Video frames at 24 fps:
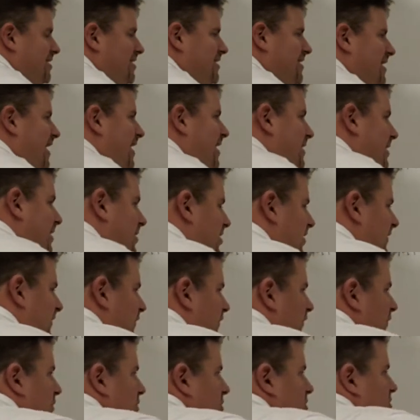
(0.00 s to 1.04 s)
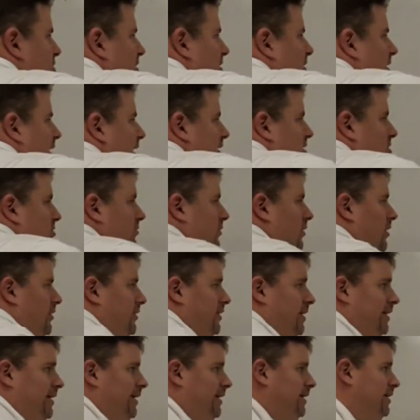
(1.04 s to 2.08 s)
to say that the first electron
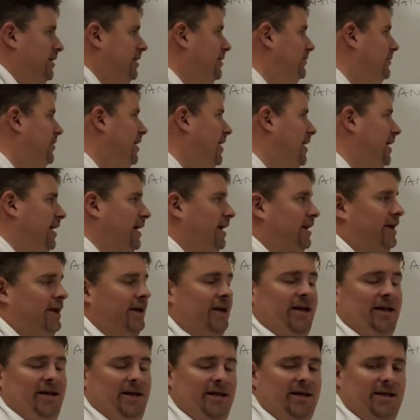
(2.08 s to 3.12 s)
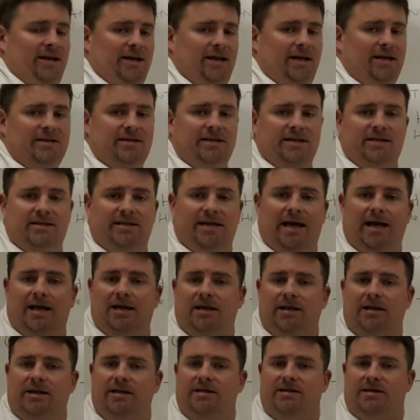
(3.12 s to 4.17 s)
that helium had is
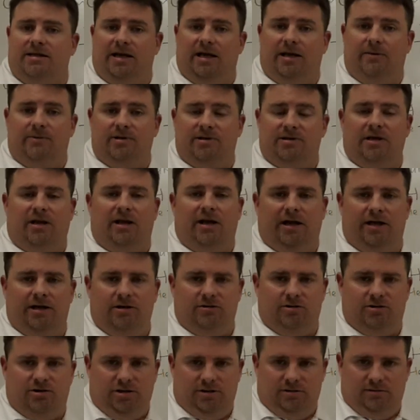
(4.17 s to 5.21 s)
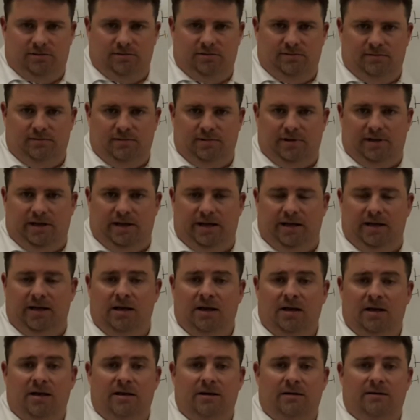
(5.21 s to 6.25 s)
exactly the same as the hydrogen. Okay?
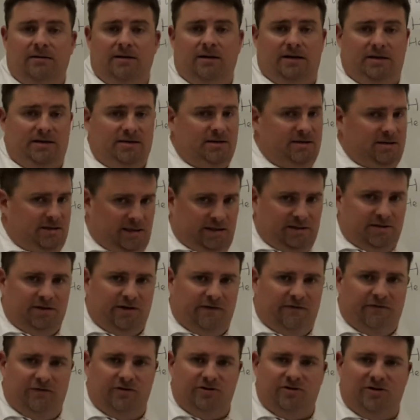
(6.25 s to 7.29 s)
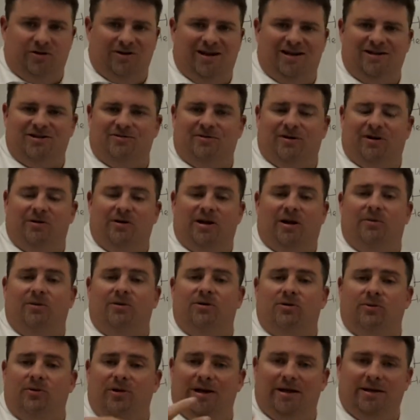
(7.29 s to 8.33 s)
Because that's the first electron. Now we're
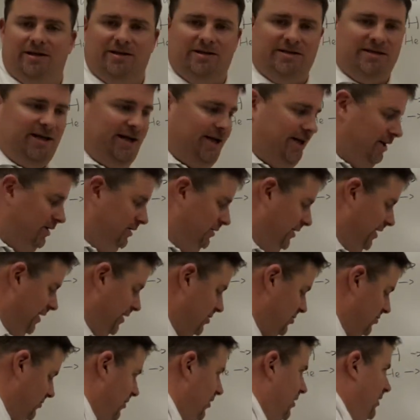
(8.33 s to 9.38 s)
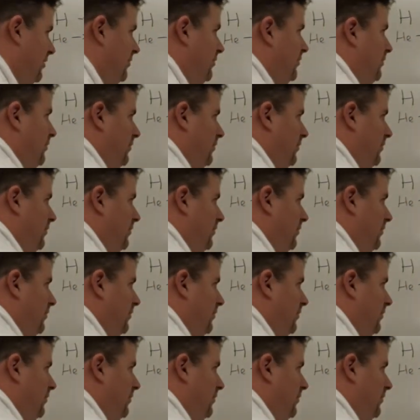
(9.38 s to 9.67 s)
throwing in the second electron.